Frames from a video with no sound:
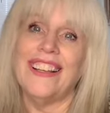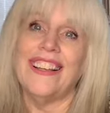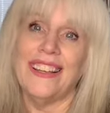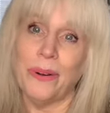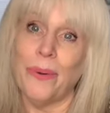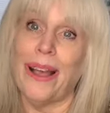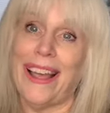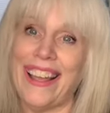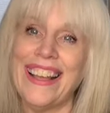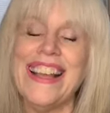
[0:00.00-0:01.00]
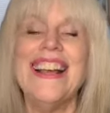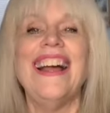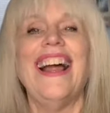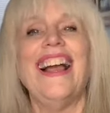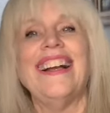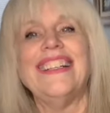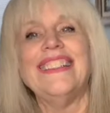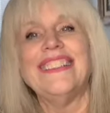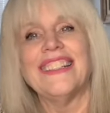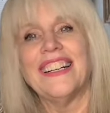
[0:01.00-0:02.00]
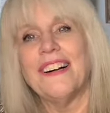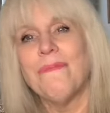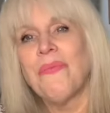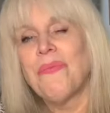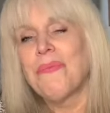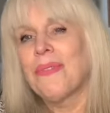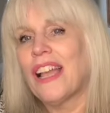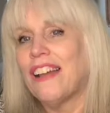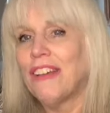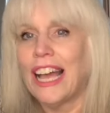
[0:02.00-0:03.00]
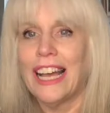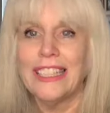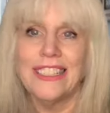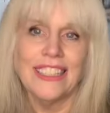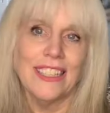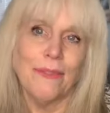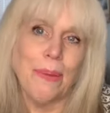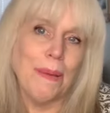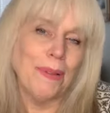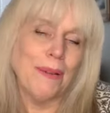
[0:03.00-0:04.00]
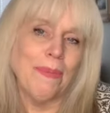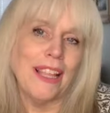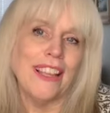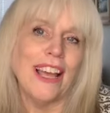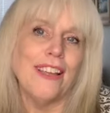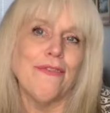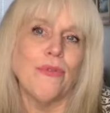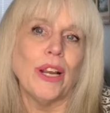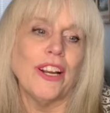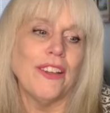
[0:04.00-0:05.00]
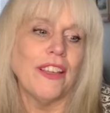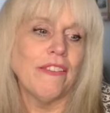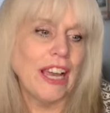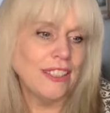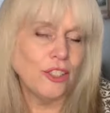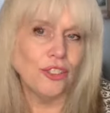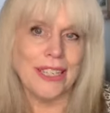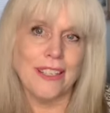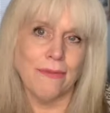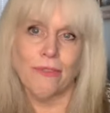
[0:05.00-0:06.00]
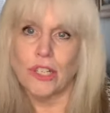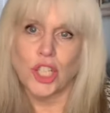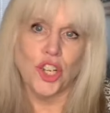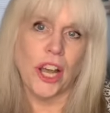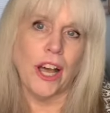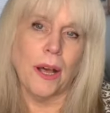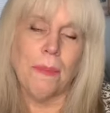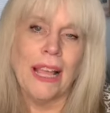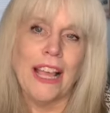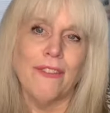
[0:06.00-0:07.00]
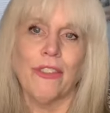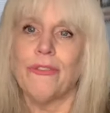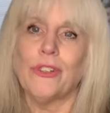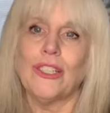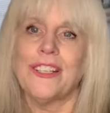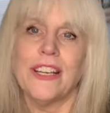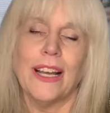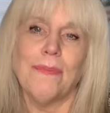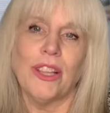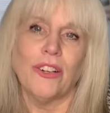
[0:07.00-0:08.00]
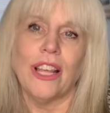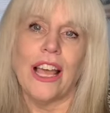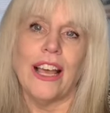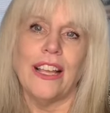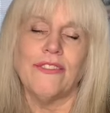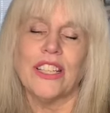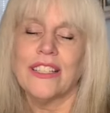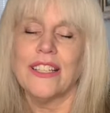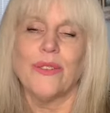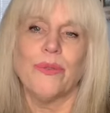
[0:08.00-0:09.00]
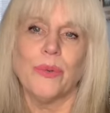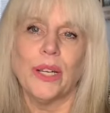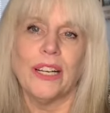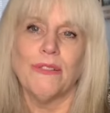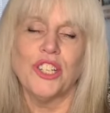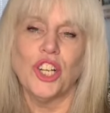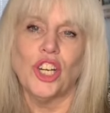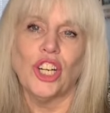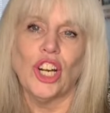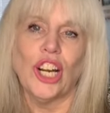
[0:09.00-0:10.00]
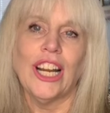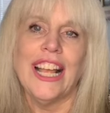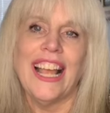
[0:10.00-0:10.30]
in a way. And I've had people in my life where they've had to dress up for a job for the first time in their lives, and this is when I was younger,